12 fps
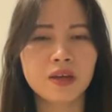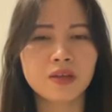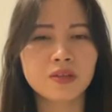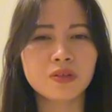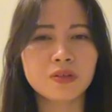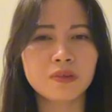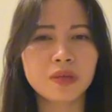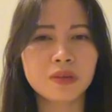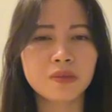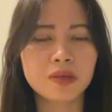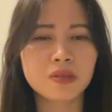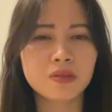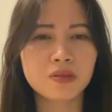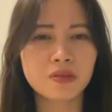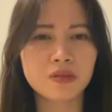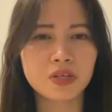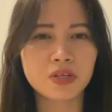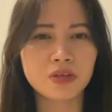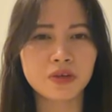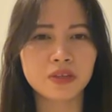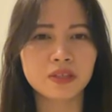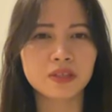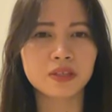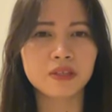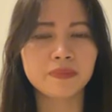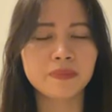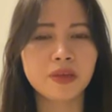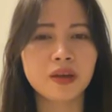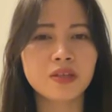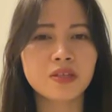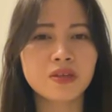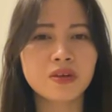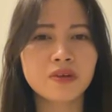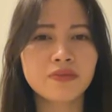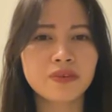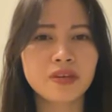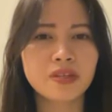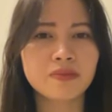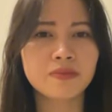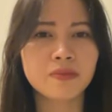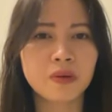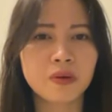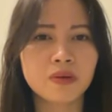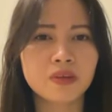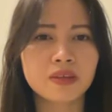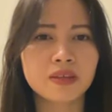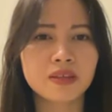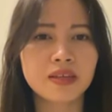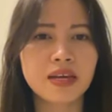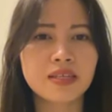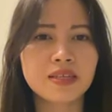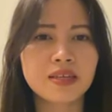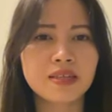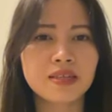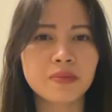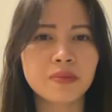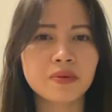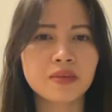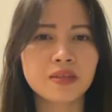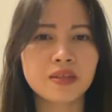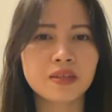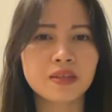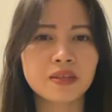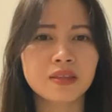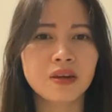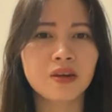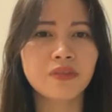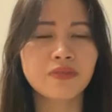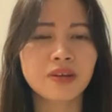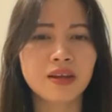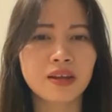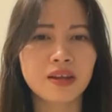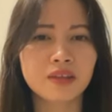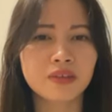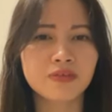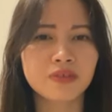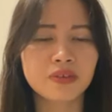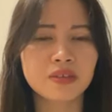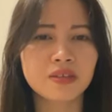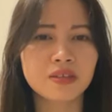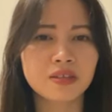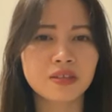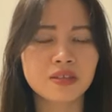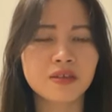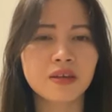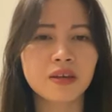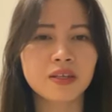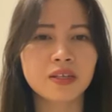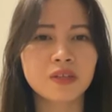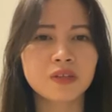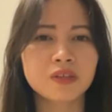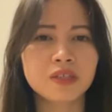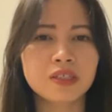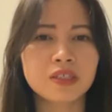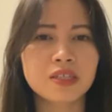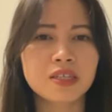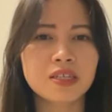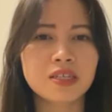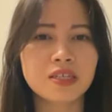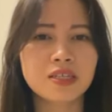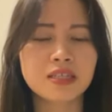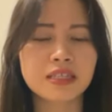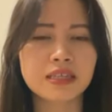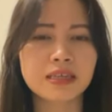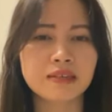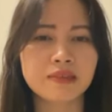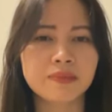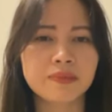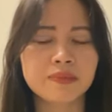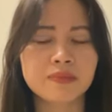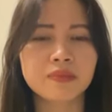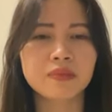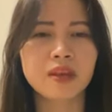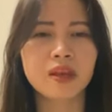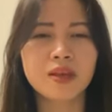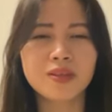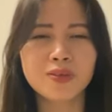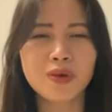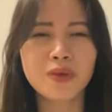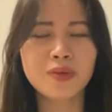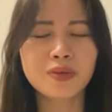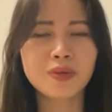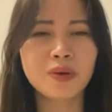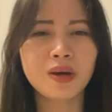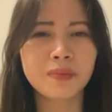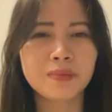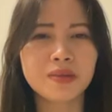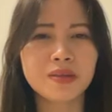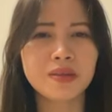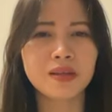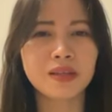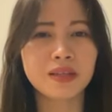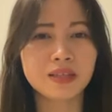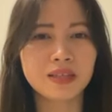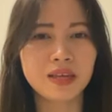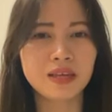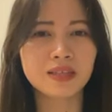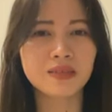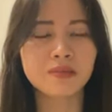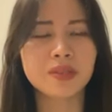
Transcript: So to make my story short, I saw on Facebook that ICSA posted that they offer a lot of courses, including nursing assistant. So I was so happy dahil at last